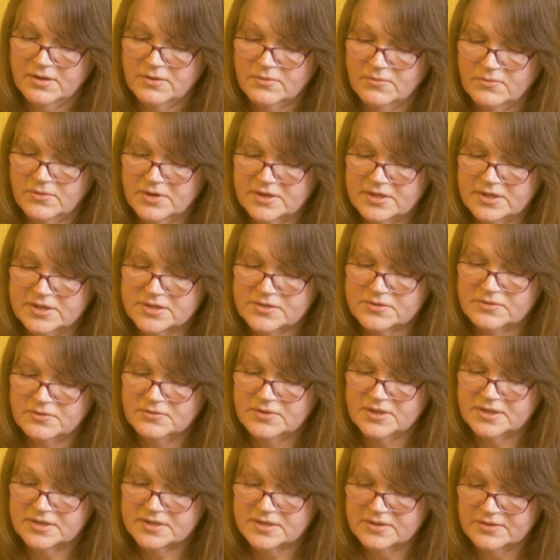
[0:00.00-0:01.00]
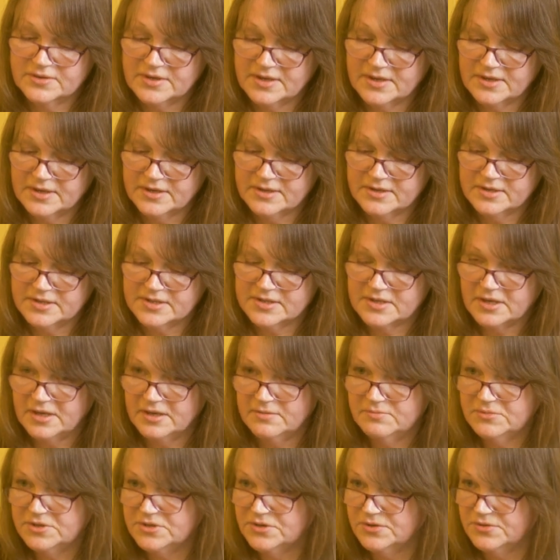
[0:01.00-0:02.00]
One is always looking at the
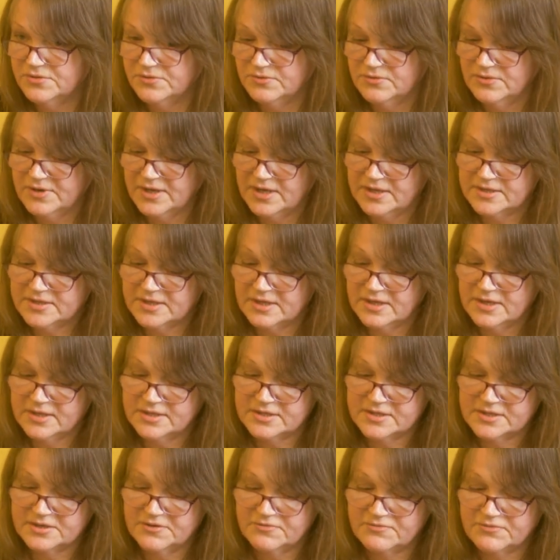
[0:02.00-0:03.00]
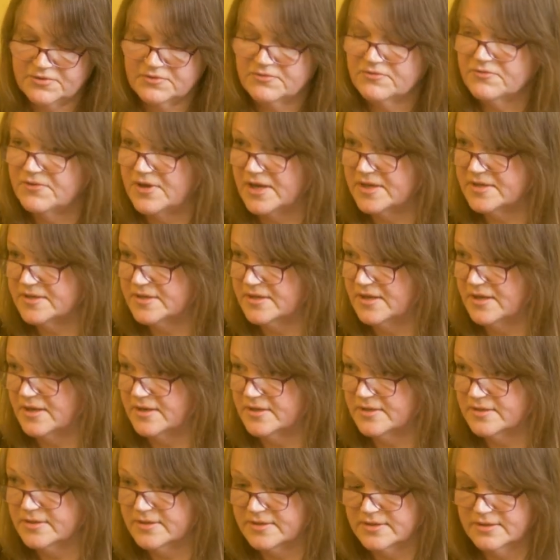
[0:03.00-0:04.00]
same jewel, yet it has different
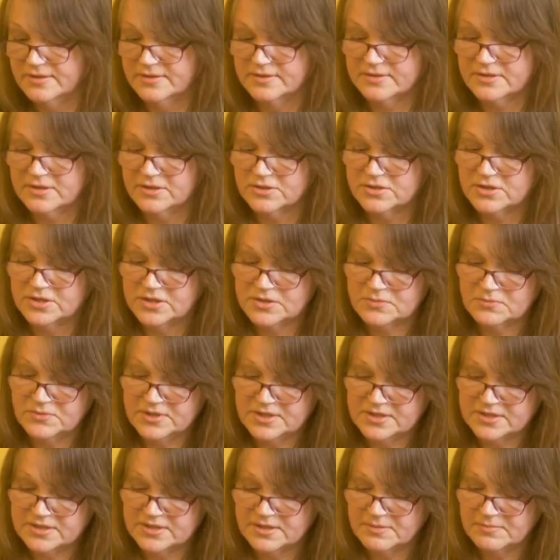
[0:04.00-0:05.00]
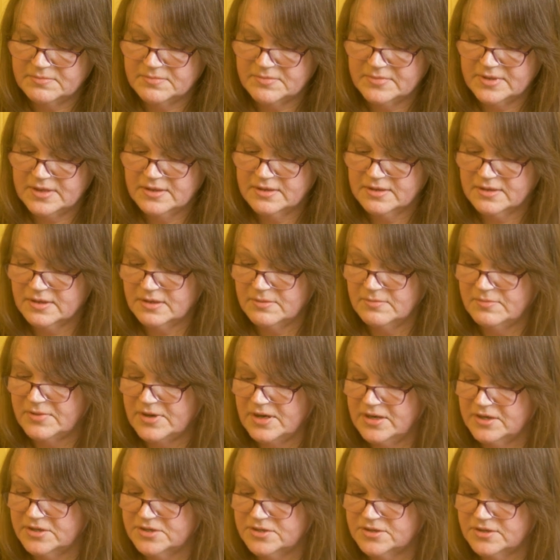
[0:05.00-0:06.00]
facets, such as wisdom,
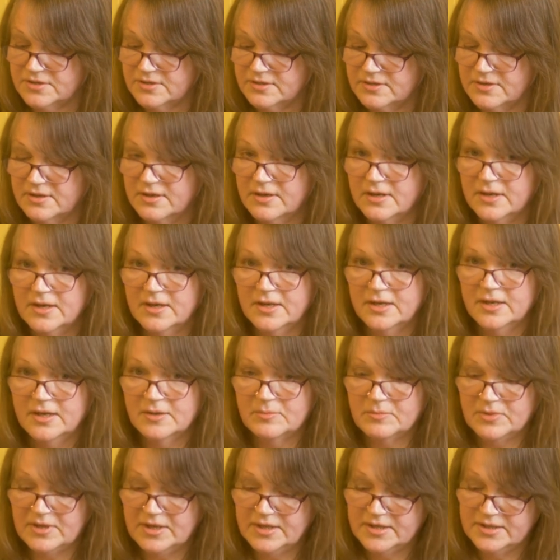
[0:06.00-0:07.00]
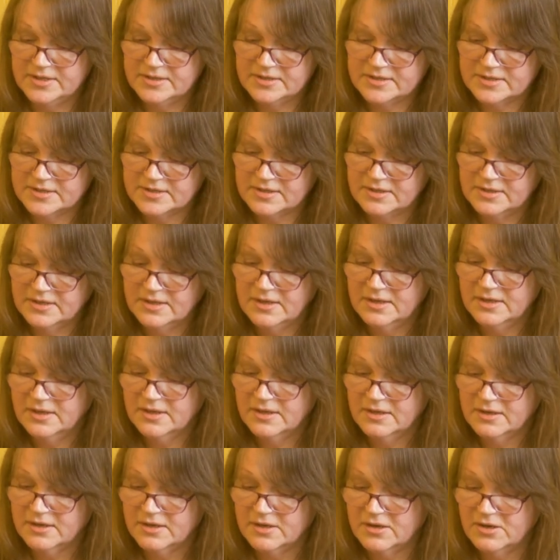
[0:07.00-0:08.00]
compassion, peace,
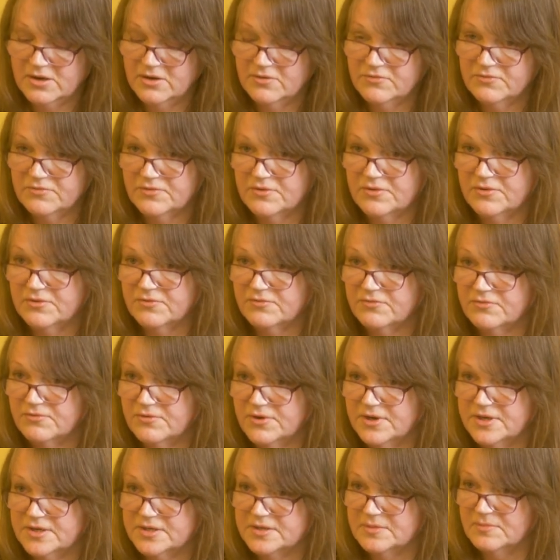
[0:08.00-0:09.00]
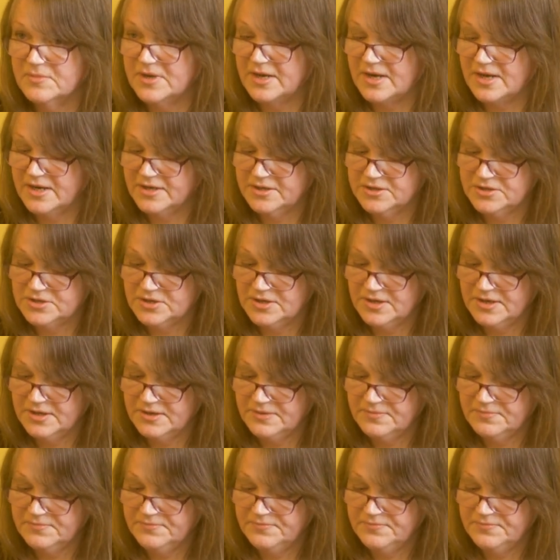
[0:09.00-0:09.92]
love, freedom and energy.